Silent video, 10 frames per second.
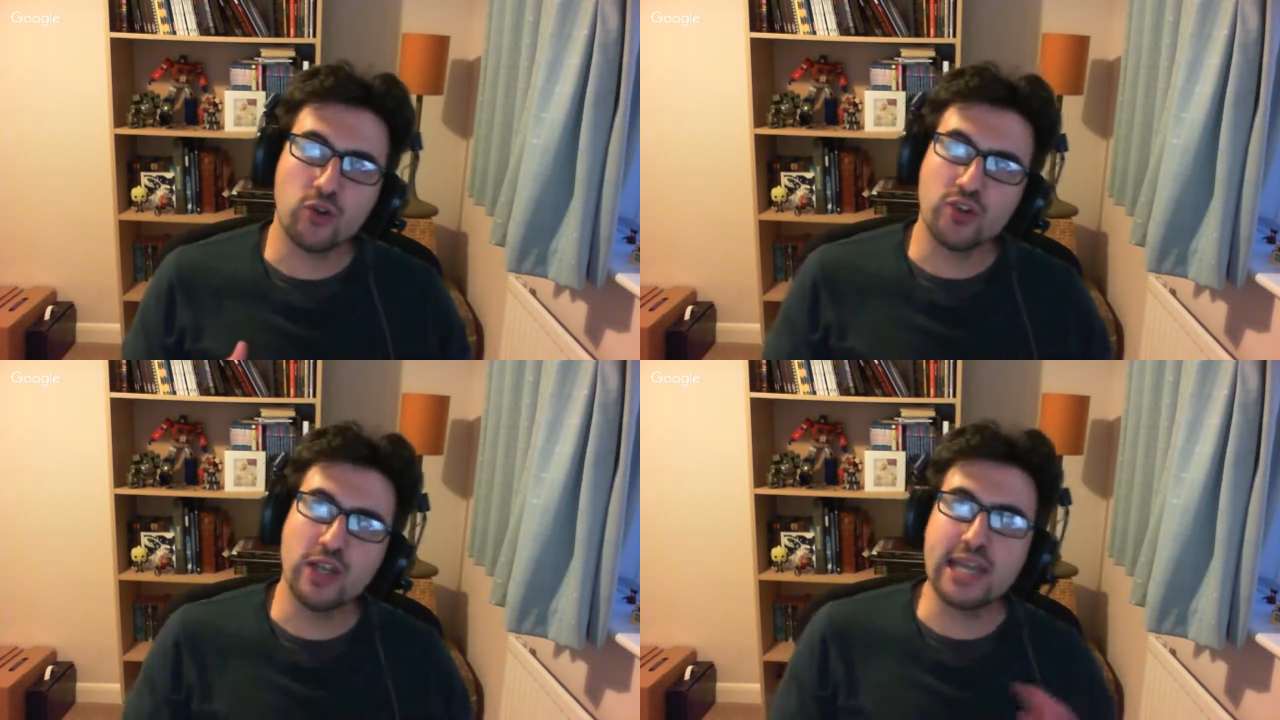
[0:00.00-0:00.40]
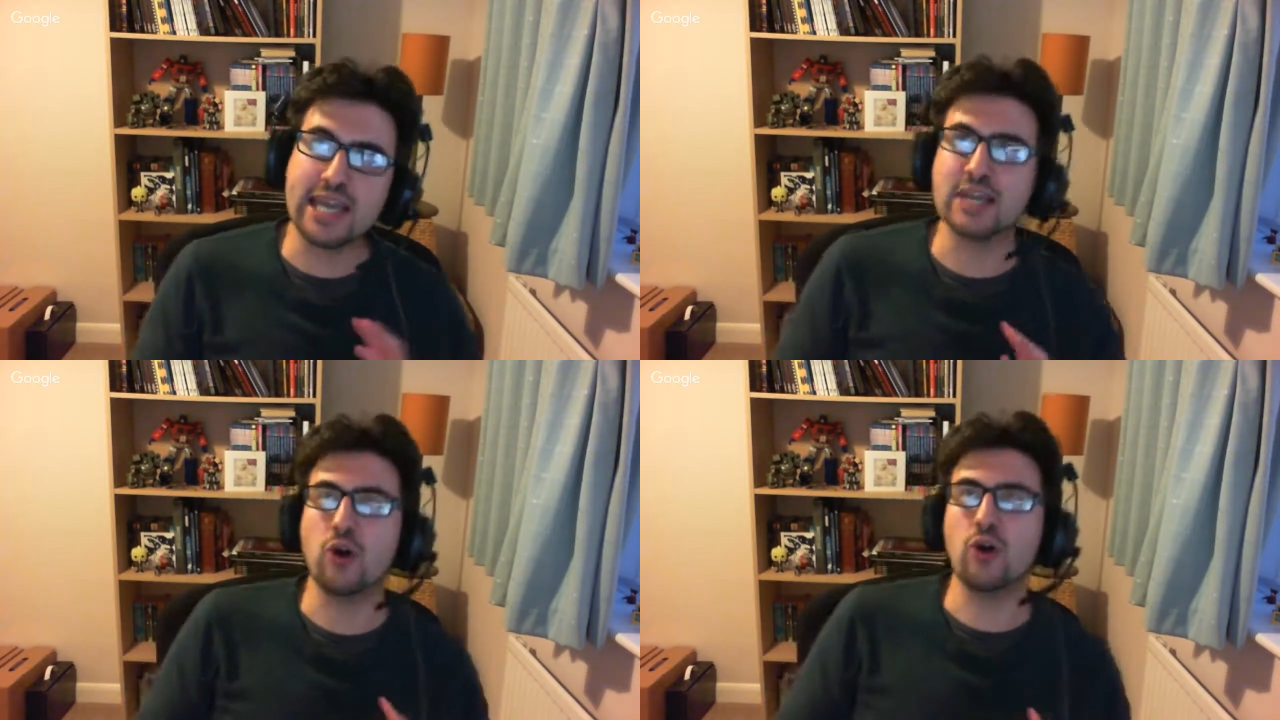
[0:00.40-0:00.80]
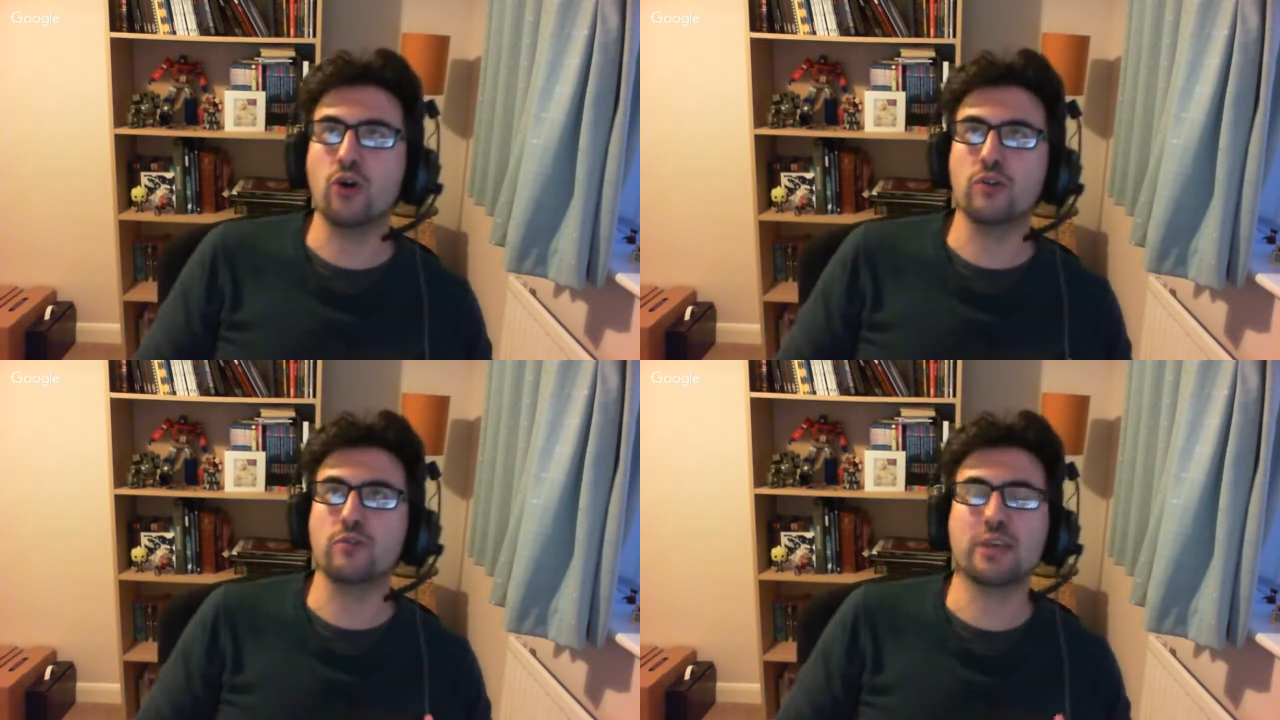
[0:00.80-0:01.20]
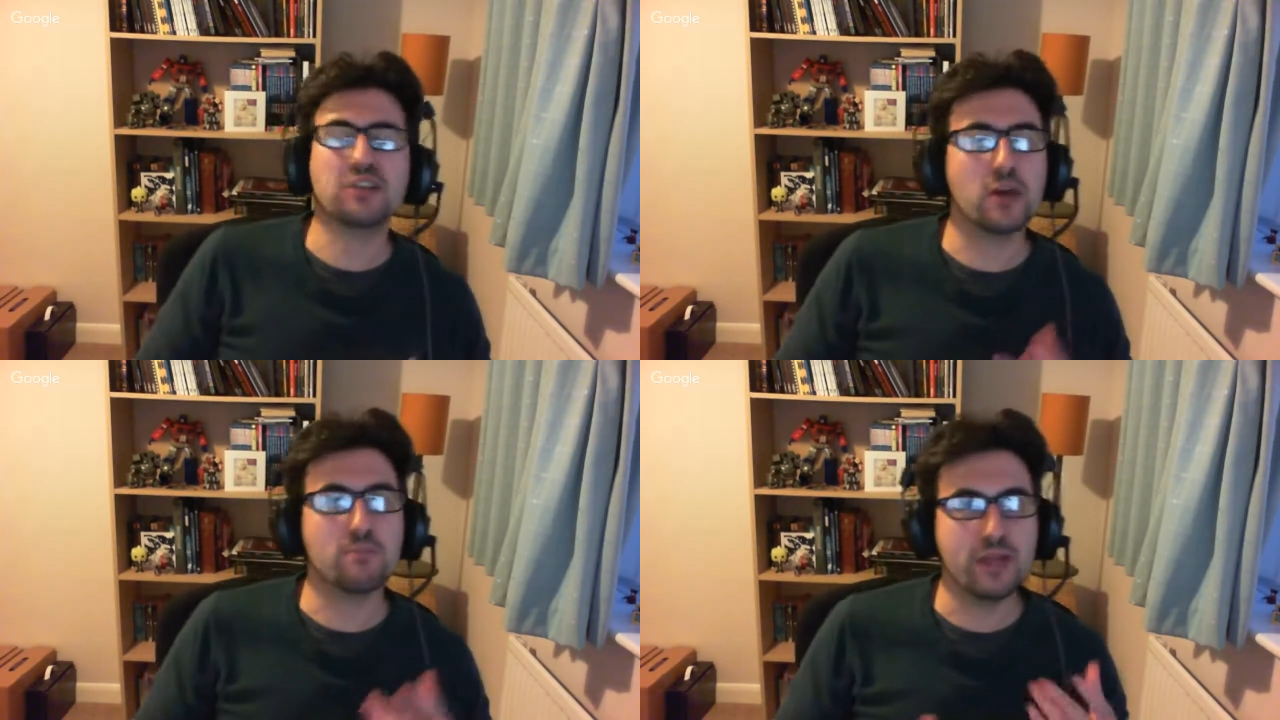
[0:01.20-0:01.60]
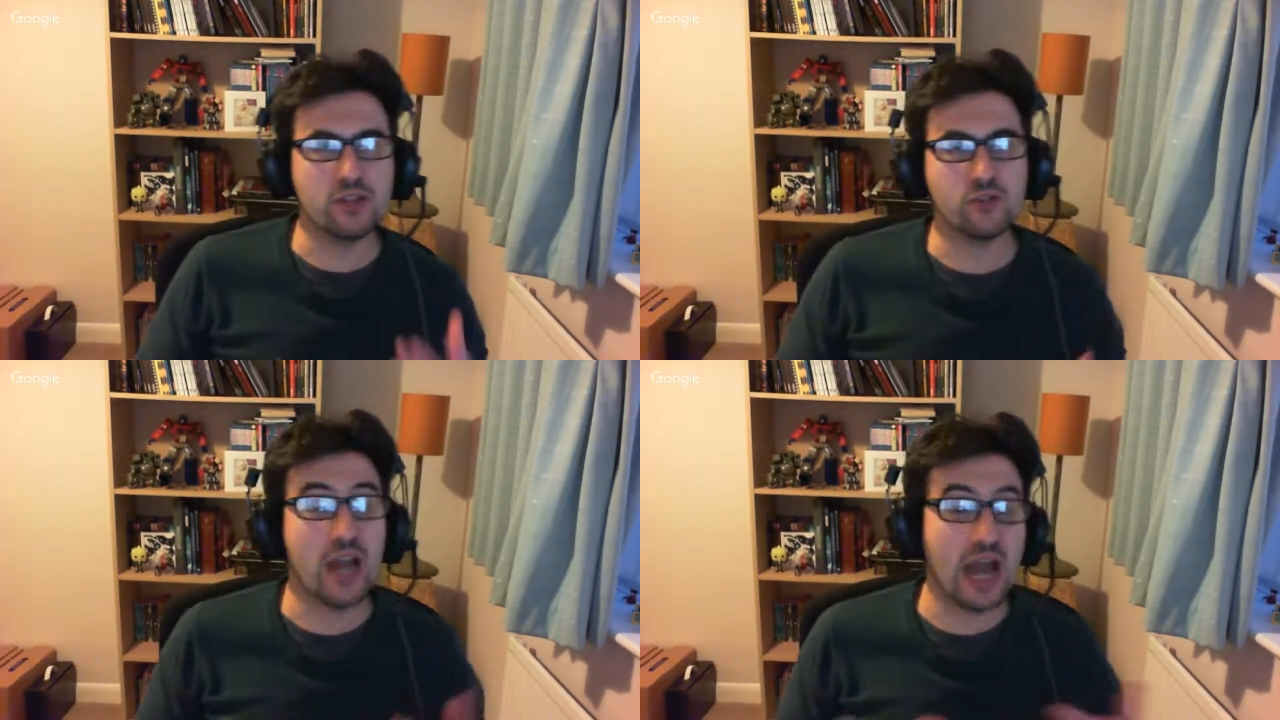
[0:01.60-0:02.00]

not to lean on things like Pinterest.